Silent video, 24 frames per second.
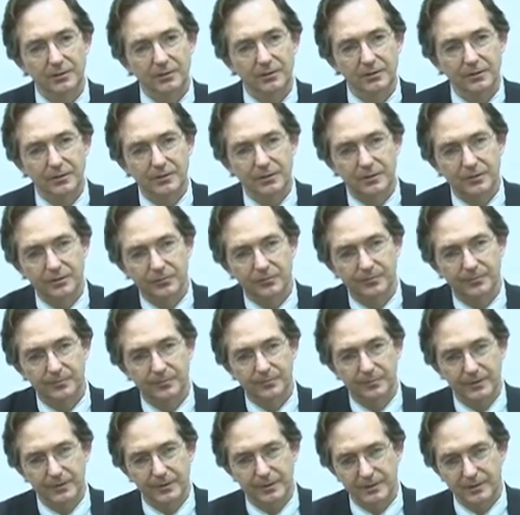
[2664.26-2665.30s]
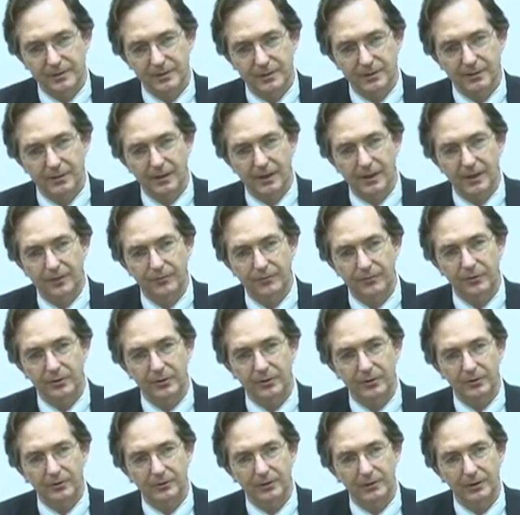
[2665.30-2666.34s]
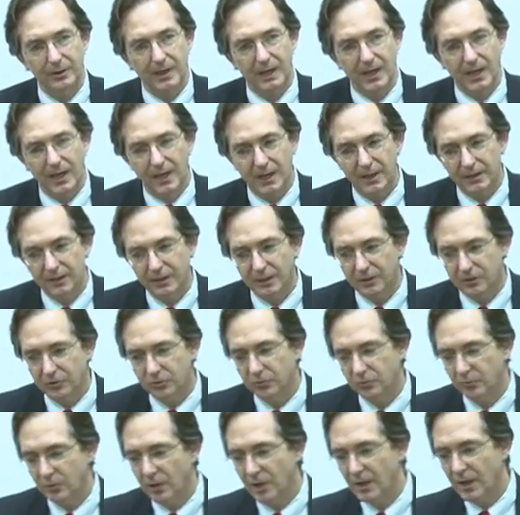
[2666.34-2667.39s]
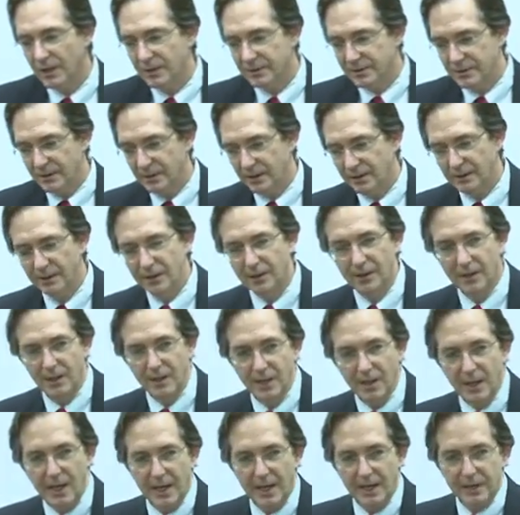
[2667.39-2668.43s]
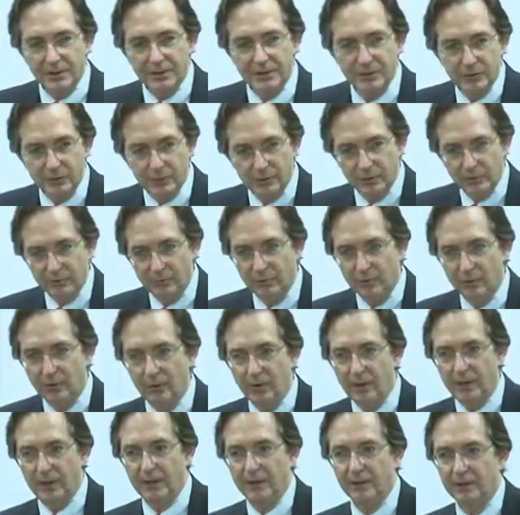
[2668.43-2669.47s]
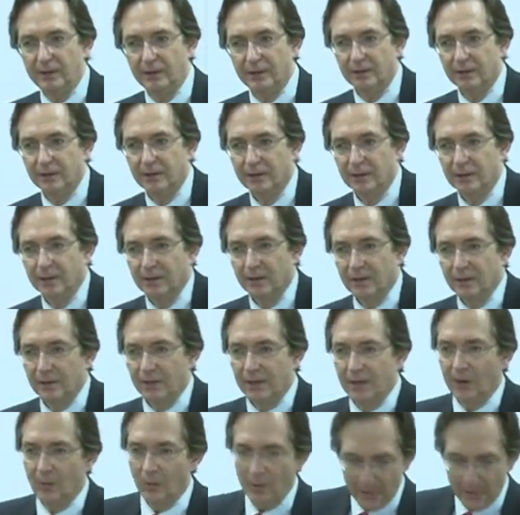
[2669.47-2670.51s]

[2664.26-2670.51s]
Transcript: to this, this uh, vertical line and cross it at a certain point. Now